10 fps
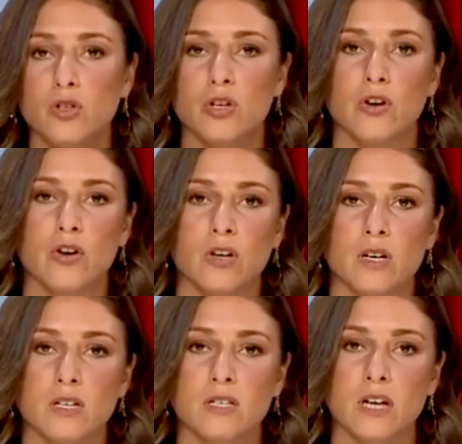turn
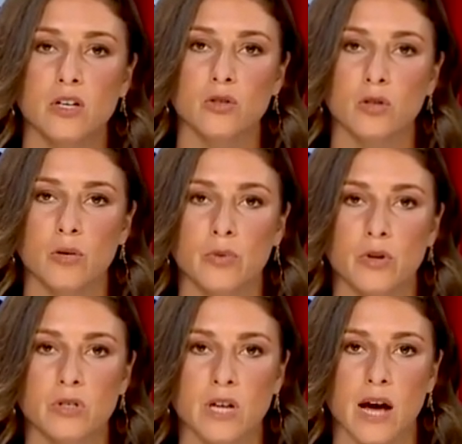in a sexual
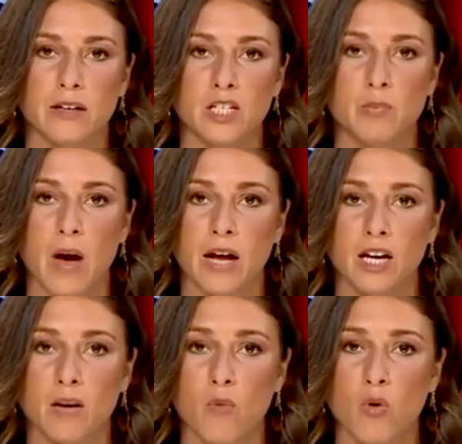abuse case
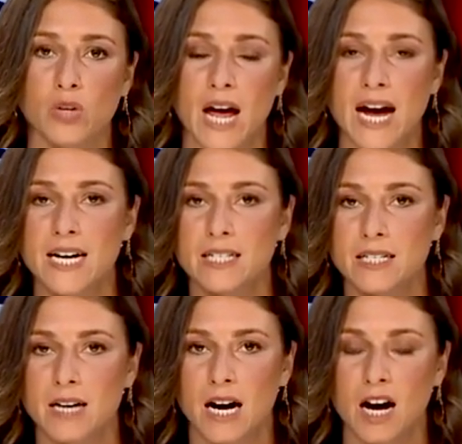spanning more than
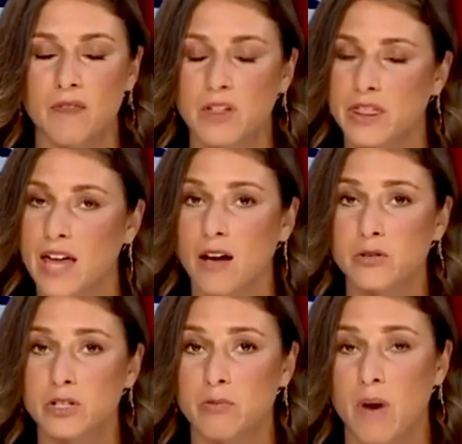
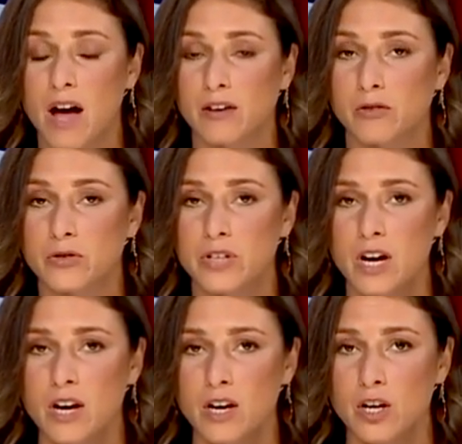8,500 miles.
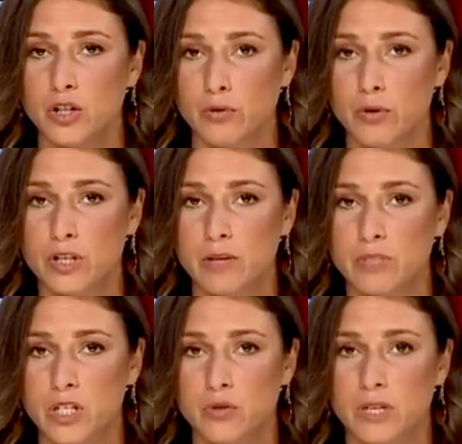A Jerusalem
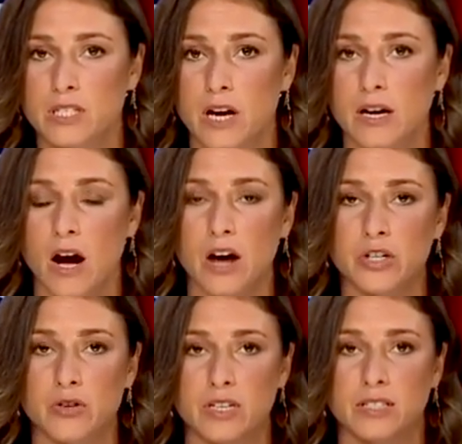district
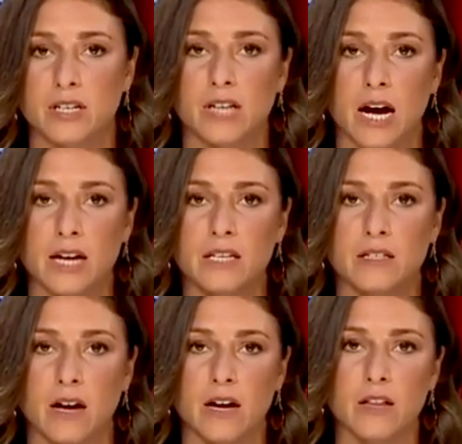psychiatrist today
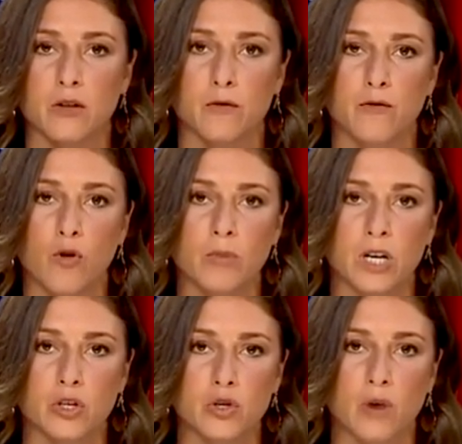saying that former
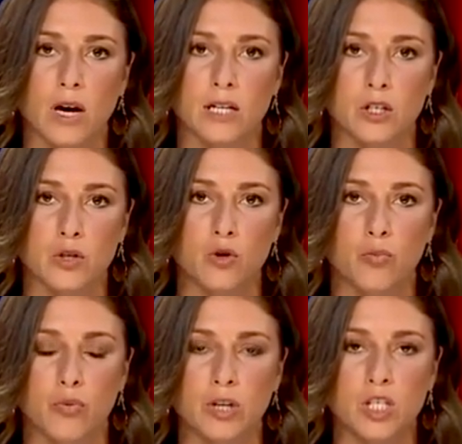Australian school
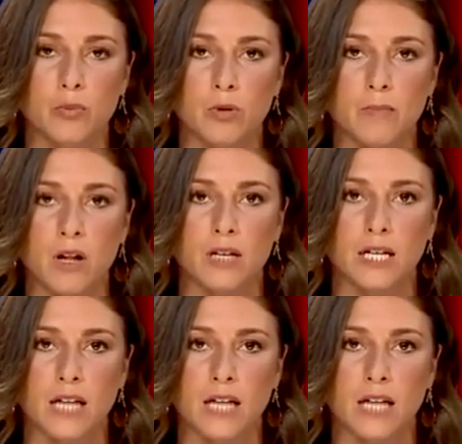principal Malka